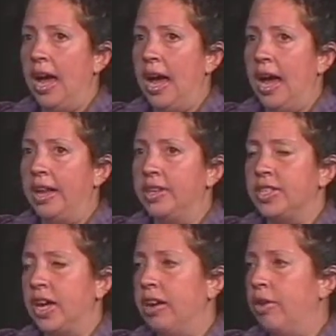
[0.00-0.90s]
I
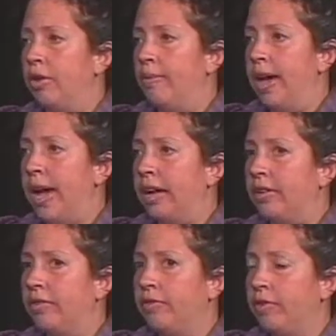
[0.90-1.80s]
decided to go back
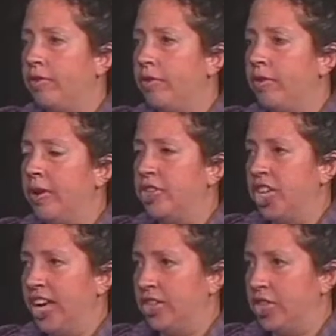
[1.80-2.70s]
for further
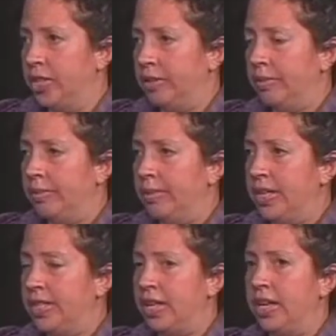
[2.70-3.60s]
education.
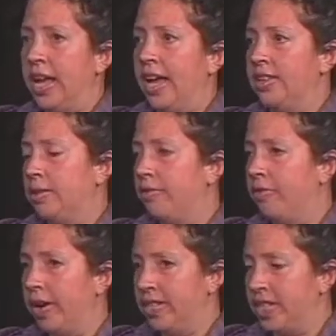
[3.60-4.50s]
My son had some
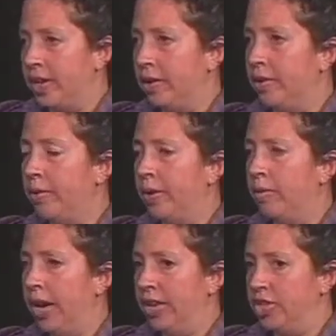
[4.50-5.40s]
friends here who he
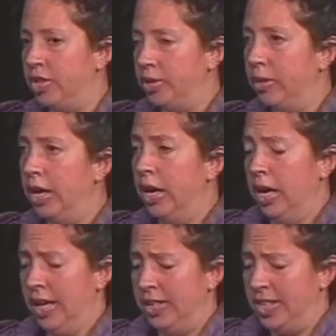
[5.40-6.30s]
wanted to
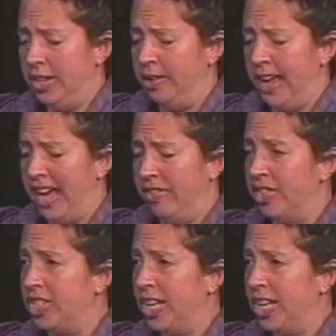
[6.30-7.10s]
continue to have his